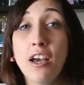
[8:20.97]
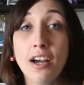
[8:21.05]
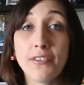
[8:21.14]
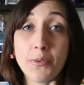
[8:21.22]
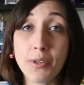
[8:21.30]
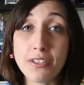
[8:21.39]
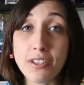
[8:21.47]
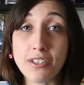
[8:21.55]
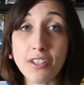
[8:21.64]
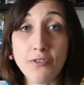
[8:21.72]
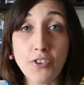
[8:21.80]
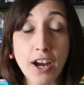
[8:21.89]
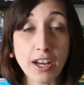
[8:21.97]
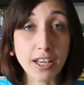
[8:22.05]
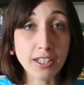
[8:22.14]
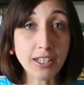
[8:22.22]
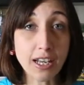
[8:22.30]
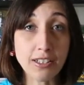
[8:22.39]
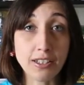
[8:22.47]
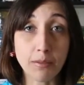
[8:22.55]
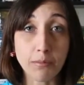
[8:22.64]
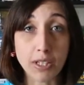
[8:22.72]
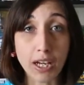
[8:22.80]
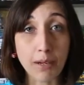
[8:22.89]
every Wednesdays and Fridays and
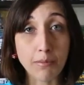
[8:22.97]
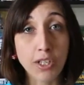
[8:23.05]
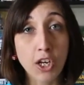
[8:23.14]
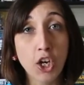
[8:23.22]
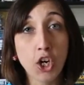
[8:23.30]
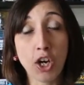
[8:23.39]
sometimes